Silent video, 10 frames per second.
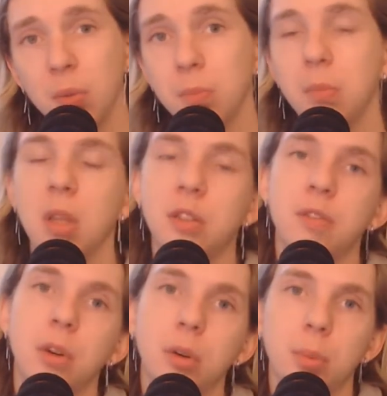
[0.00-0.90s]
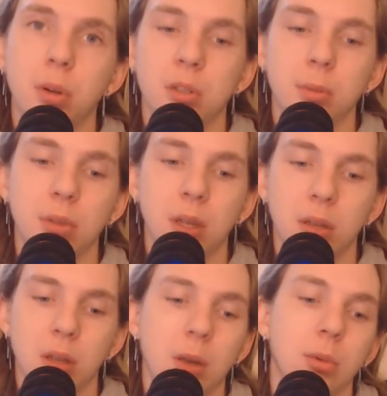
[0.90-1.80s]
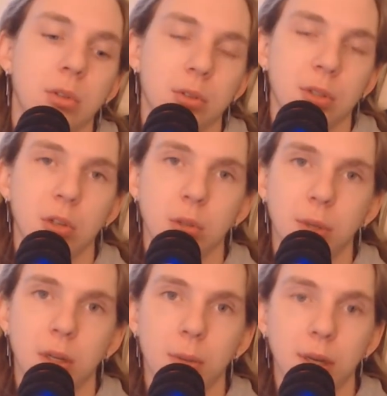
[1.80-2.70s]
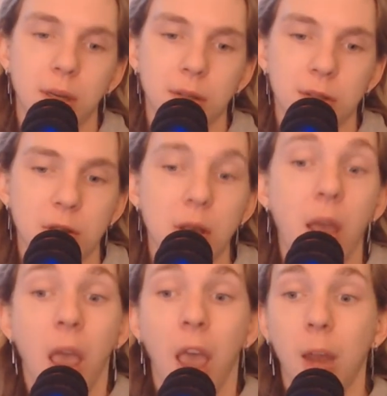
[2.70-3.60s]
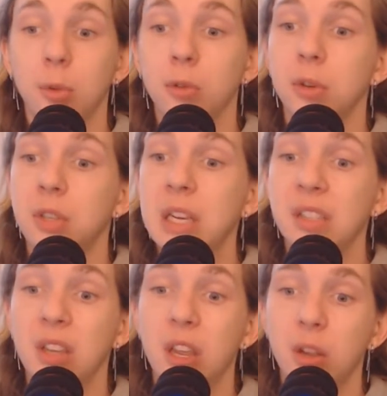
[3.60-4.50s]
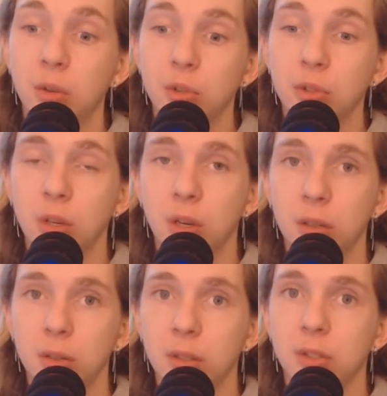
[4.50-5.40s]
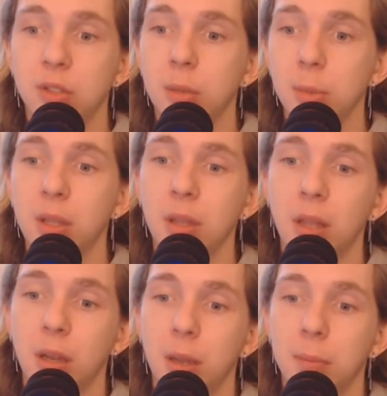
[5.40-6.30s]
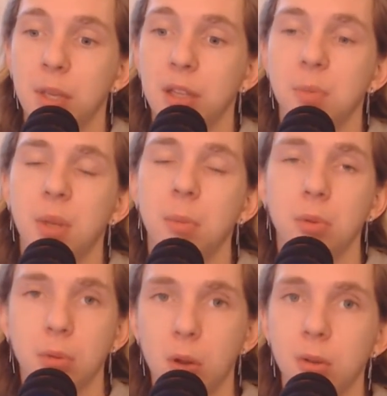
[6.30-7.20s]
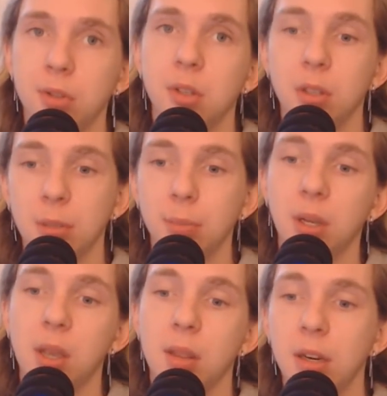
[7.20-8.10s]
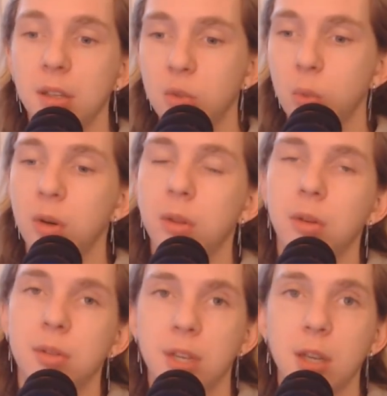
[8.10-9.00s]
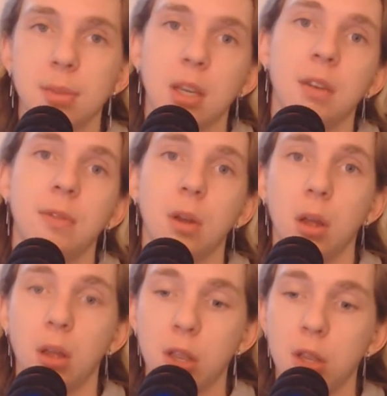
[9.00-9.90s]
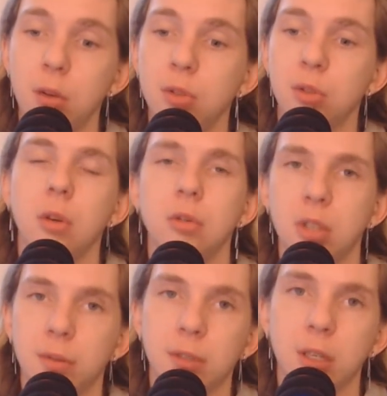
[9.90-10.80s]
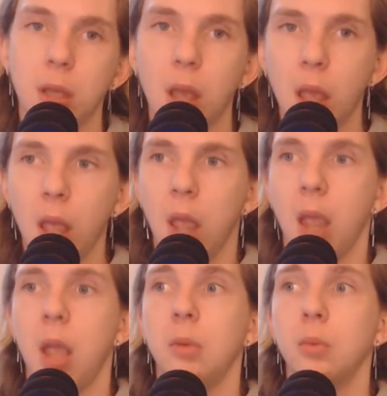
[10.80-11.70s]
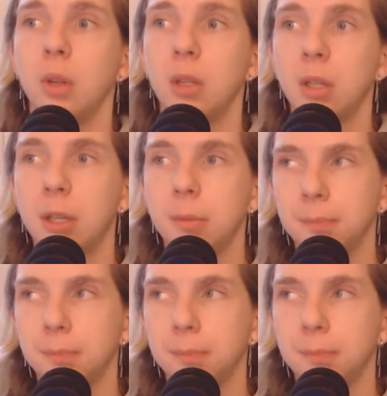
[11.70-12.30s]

it's very possible that Animal Crossing could be coming out this year. Animal Crossing is a huge title. It's something that gets people constantly playing. That is one of those games that have a huge longevity, and really,